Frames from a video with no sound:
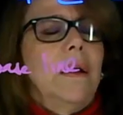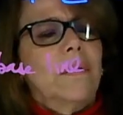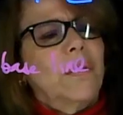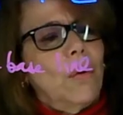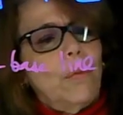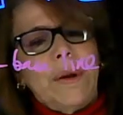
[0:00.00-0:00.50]

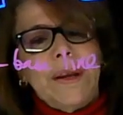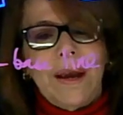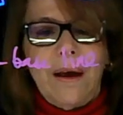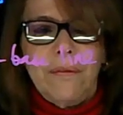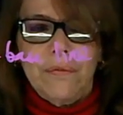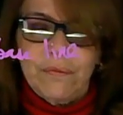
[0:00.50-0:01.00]
So we
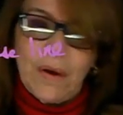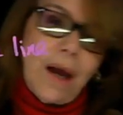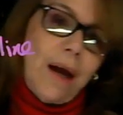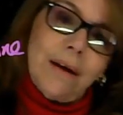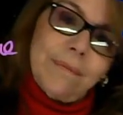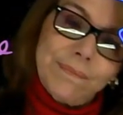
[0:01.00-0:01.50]
have
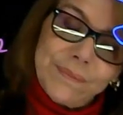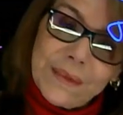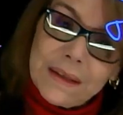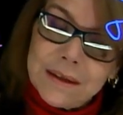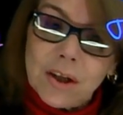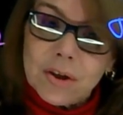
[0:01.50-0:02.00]

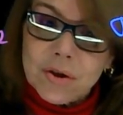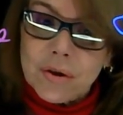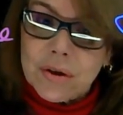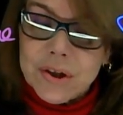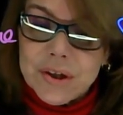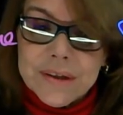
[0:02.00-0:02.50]
the
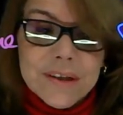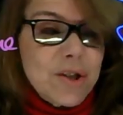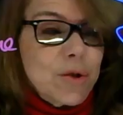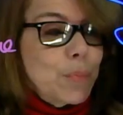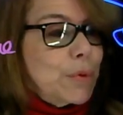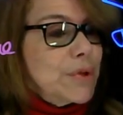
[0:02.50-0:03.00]
charges
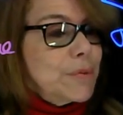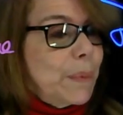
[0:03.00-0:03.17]
dispersed,